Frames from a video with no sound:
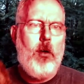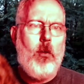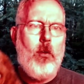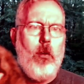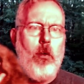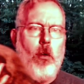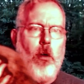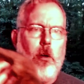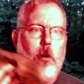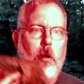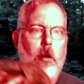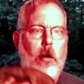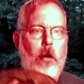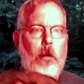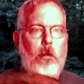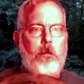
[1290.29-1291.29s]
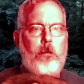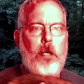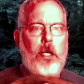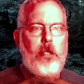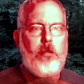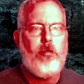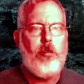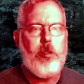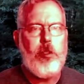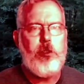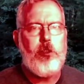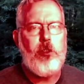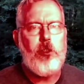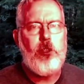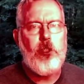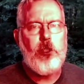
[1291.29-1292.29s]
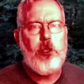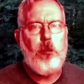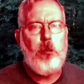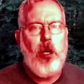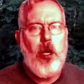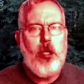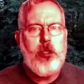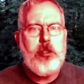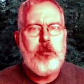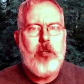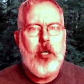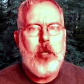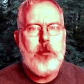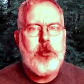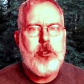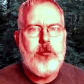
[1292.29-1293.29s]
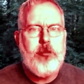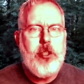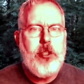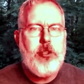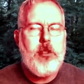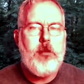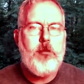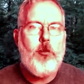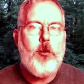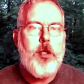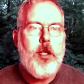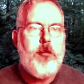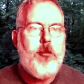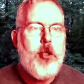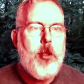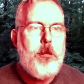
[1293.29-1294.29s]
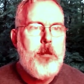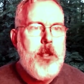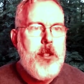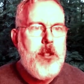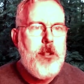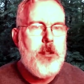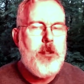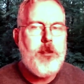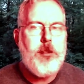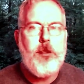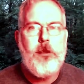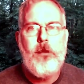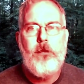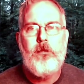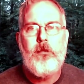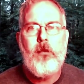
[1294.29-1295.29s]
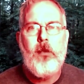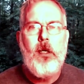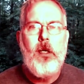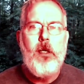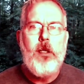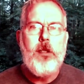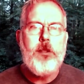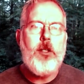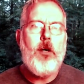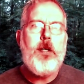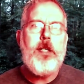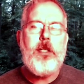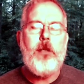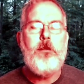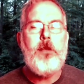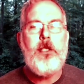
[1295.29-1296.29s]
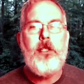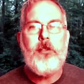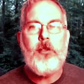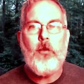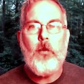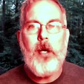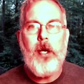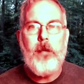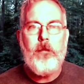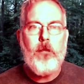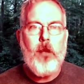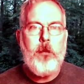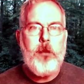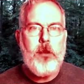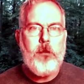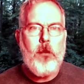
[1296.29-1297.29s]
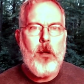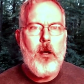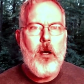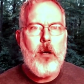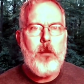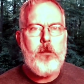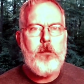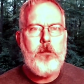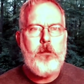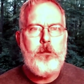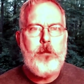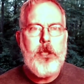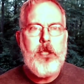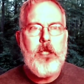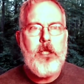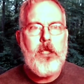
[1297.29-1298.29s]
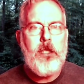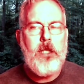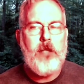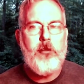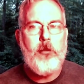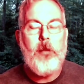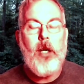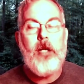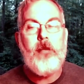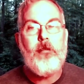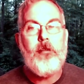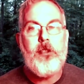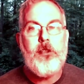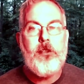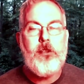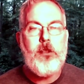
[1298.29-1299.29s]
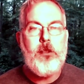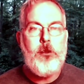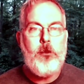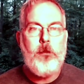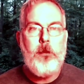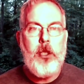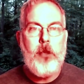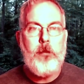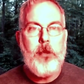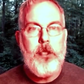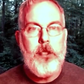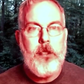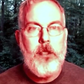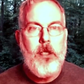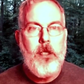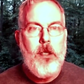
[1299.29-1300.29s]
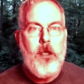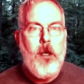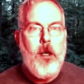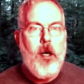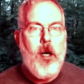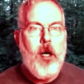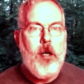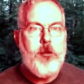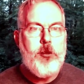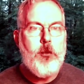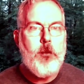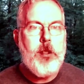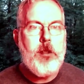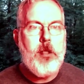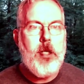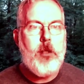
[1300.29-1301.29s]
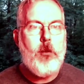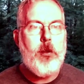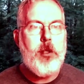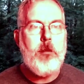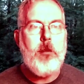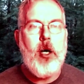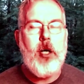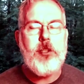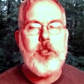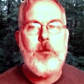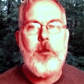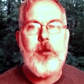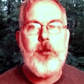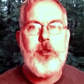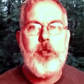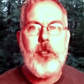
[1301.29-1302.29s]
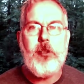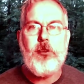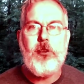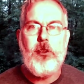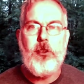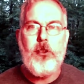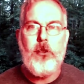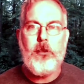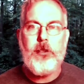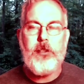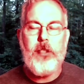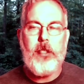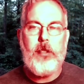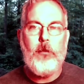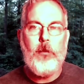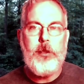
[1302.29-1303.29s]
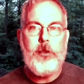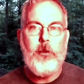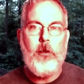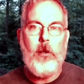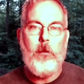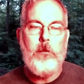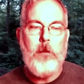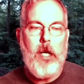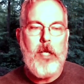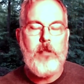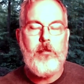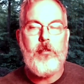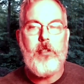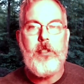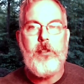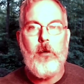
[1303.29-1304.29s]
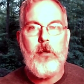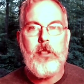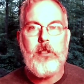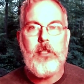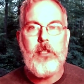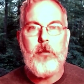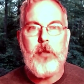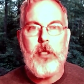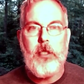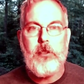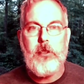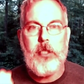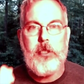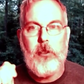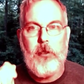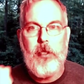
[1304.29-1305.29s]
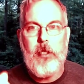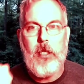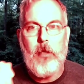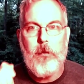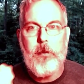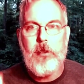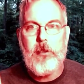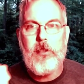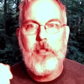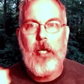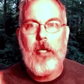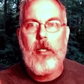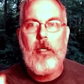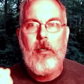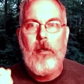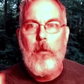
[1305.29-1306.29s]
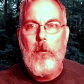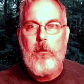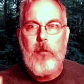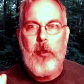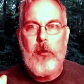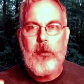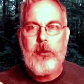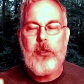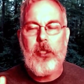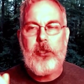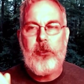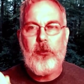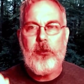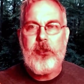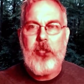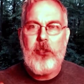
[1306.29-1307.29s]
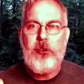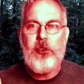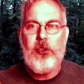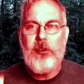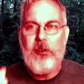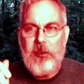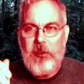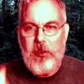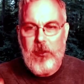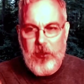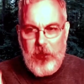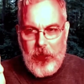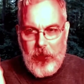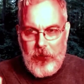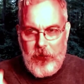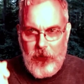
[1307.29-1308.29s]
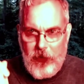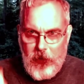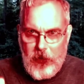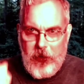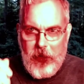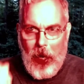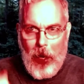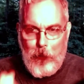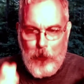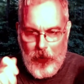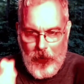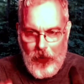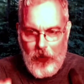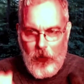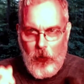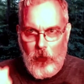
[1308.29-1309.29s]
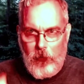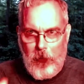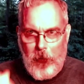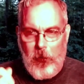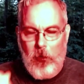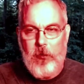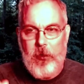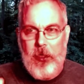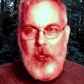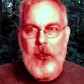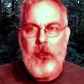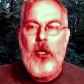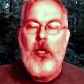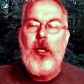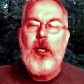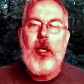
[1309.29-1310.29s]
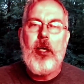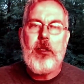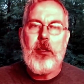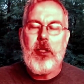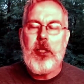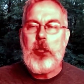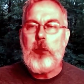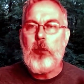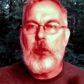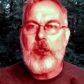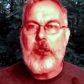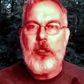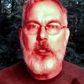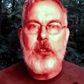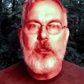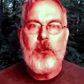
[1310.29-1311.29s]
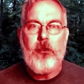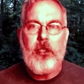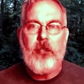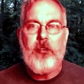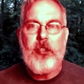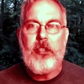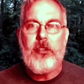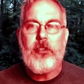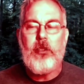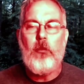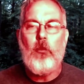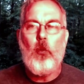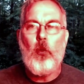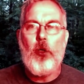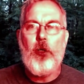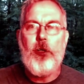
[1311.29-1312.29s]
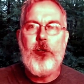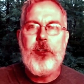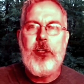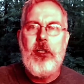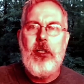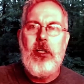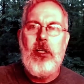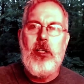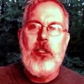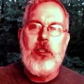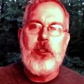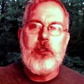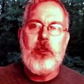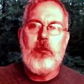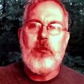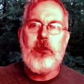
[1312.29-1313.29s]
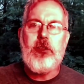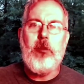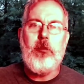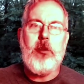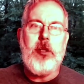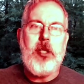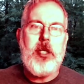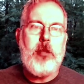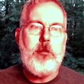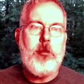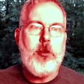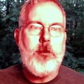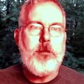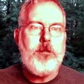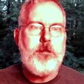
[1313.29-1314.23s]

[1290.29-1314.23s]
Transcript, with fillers: or mindfulness is just a passive observation of whatever appears? So it can be either way. I mean, beginning level mindfulness, you may be uh, doing like what the Mahasi method tells you to do. It's like when you are mindfully noting something, it's like you're hitting it with a stick you know it's like your attention is the stick and you're just tapping it over and over again and labeling it you know giving it some word some some label